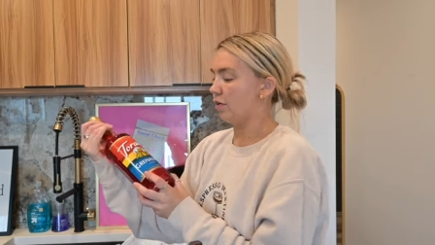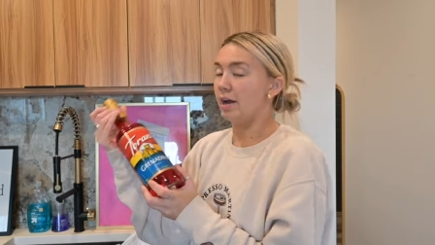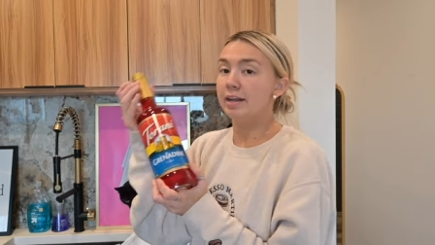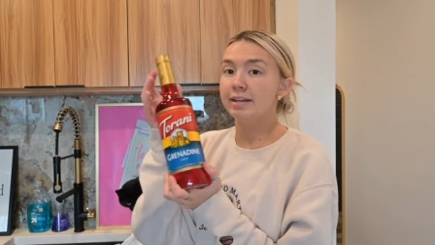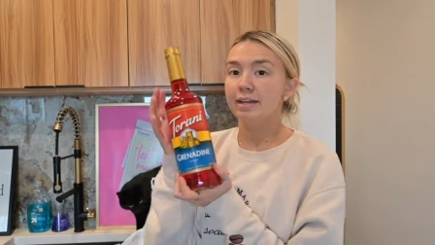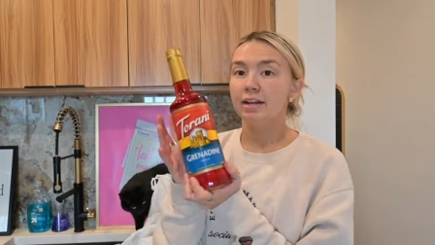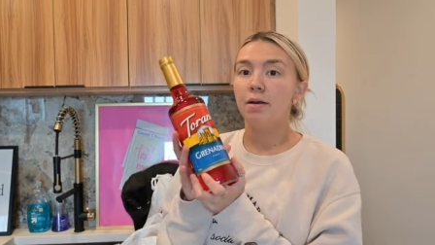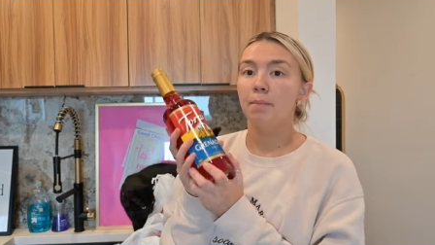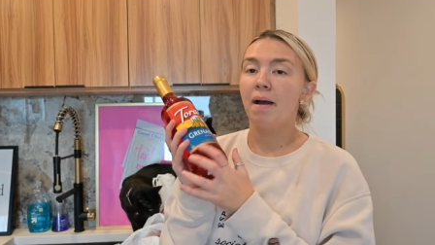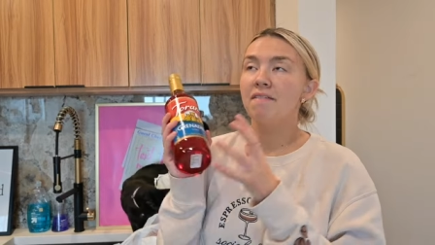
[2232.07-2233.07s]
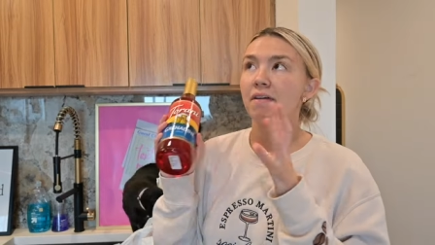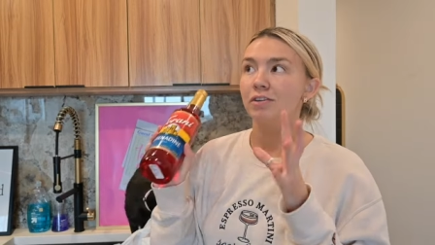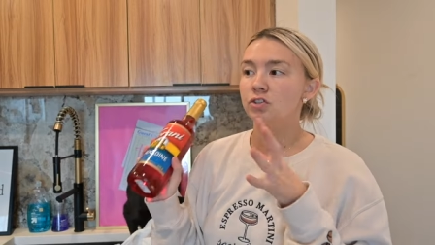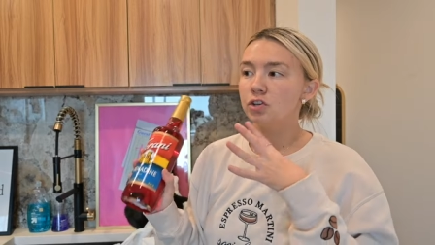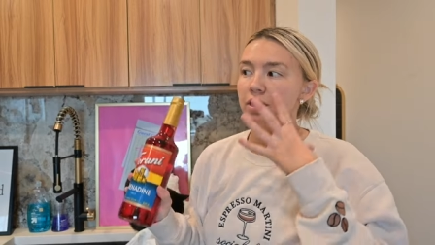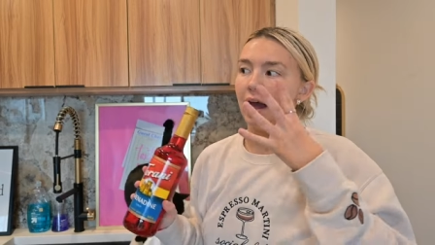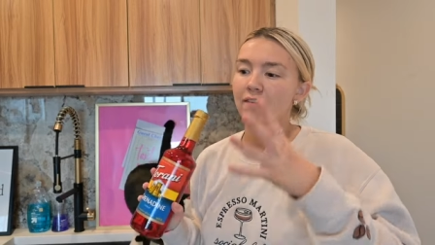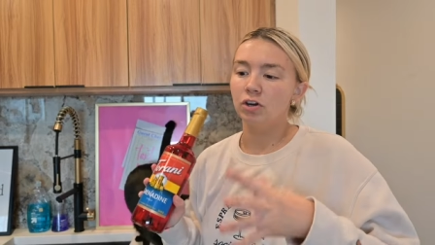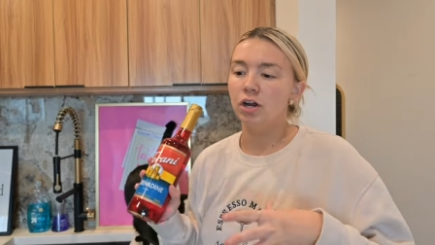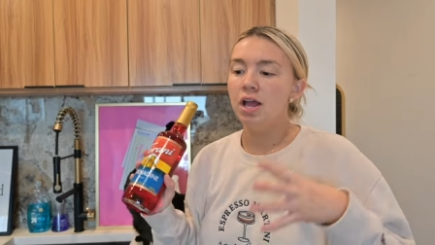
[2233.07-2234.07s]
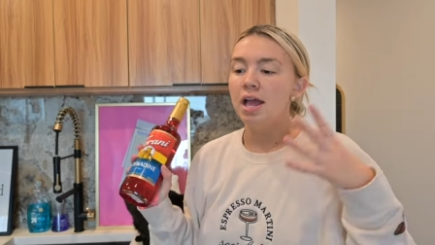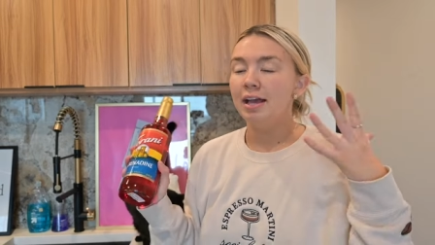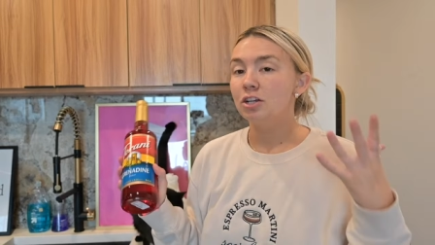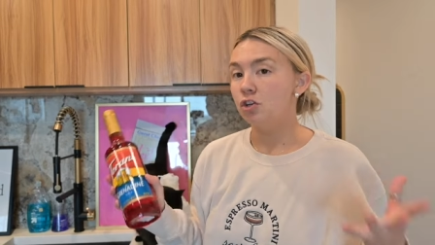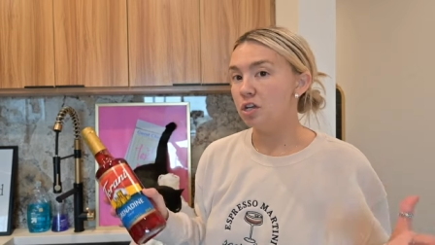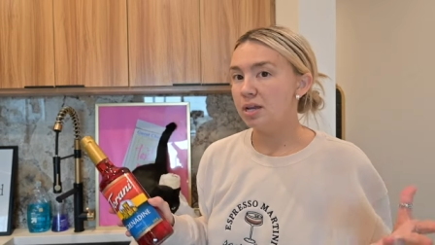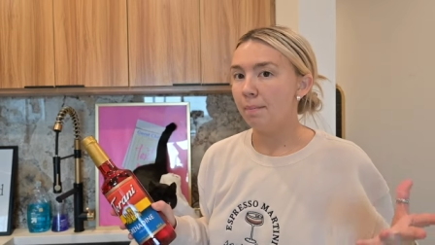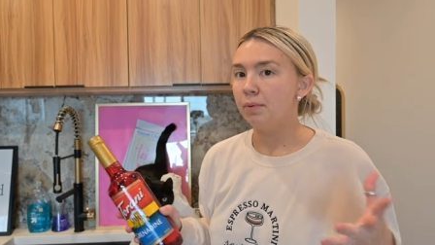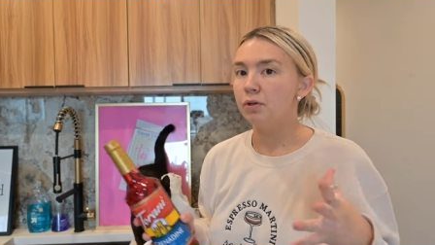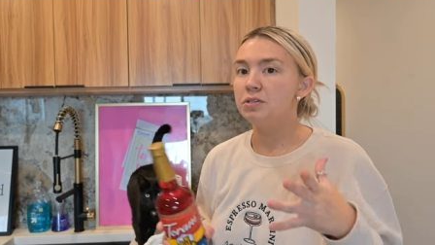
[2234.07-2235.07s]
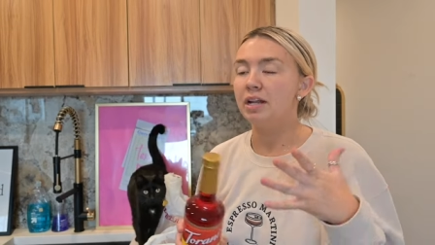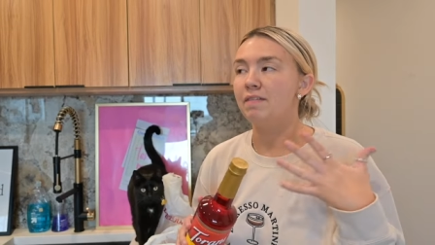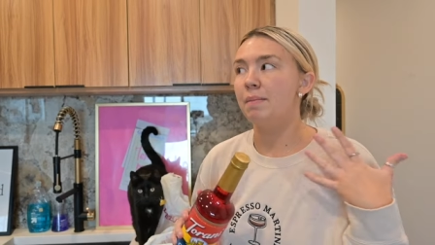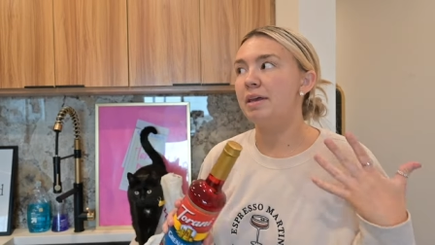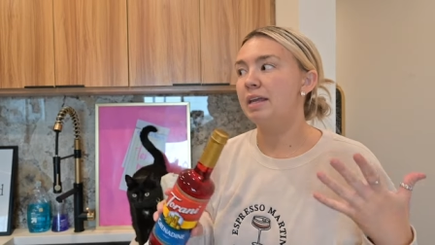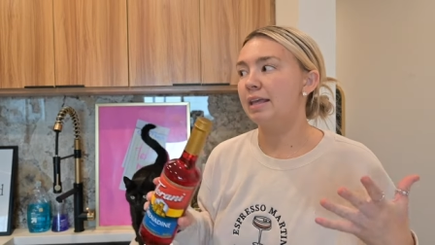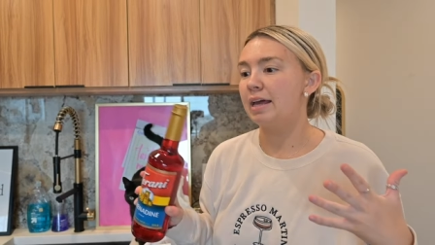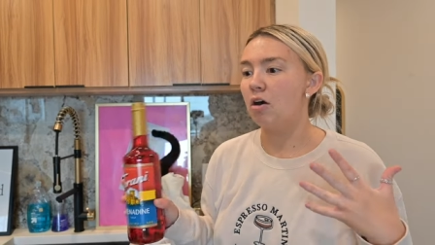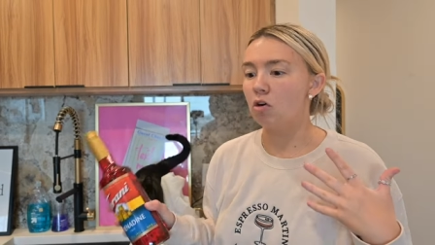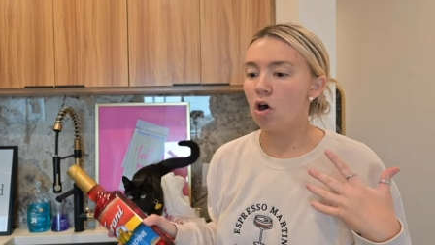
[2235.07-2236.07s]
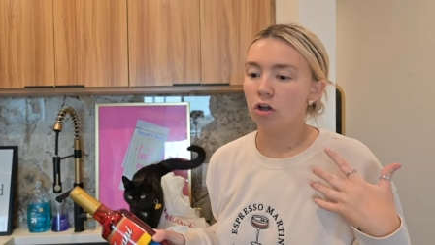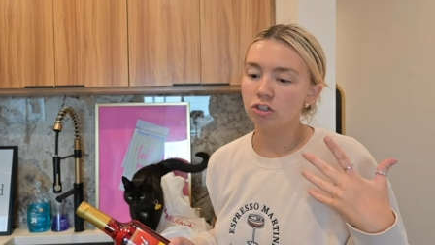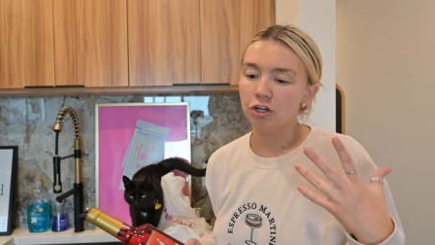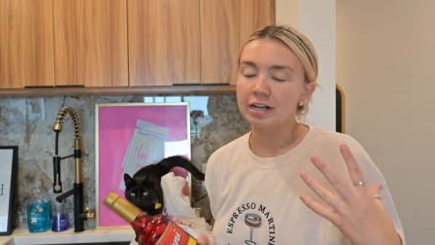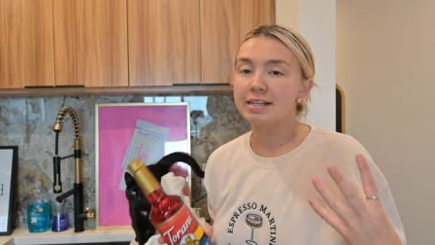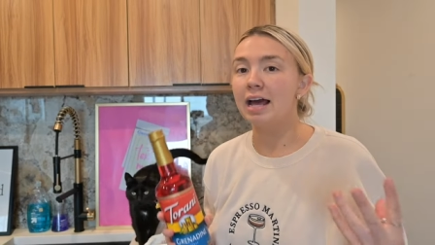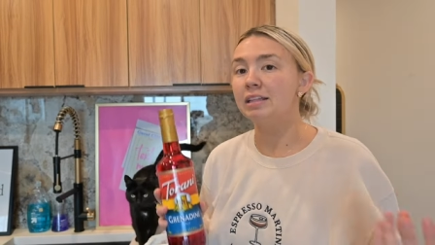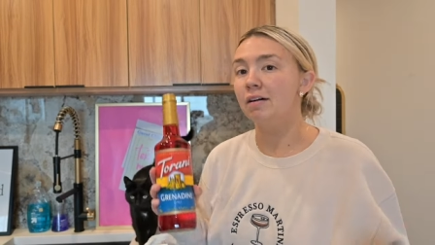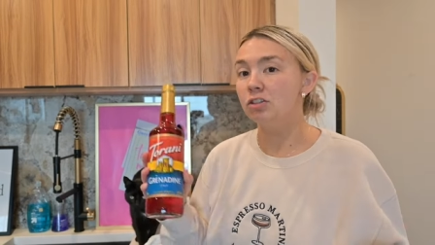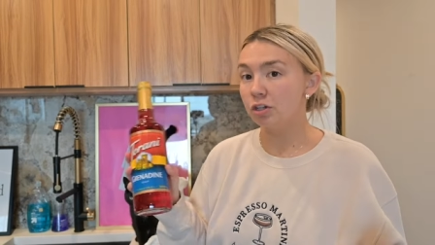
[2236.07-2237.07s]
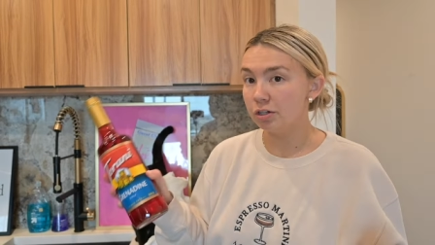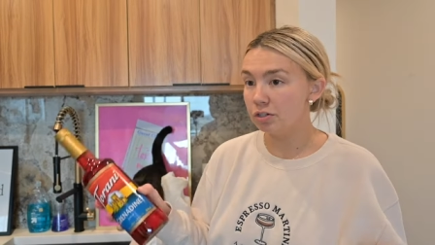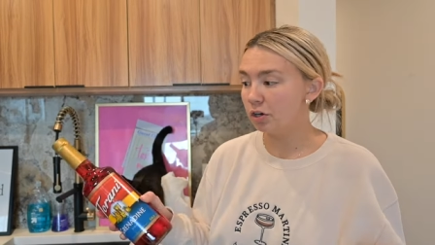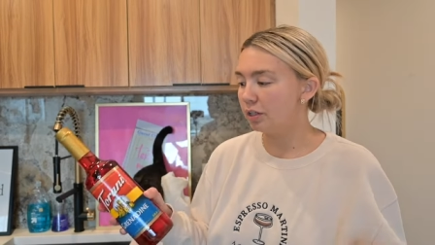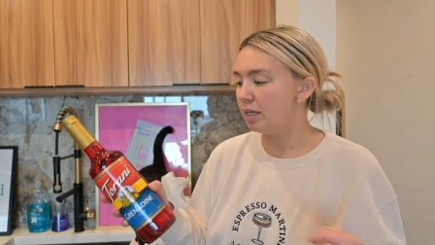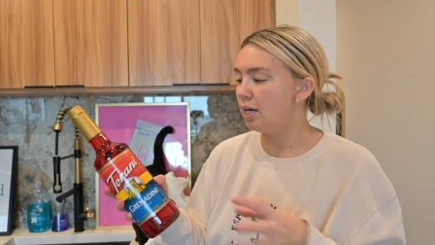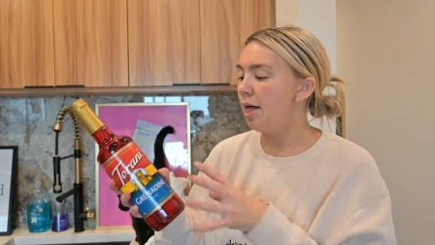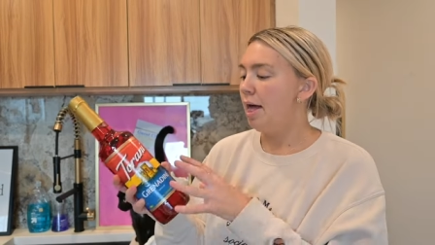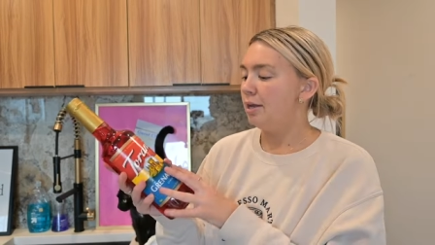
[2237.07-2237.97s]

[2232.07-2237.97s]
grenadine, my favorite drink ever. It's Shirley Temple's, and if I'm making like alcoholic drinks, I love a Dirty Shirley.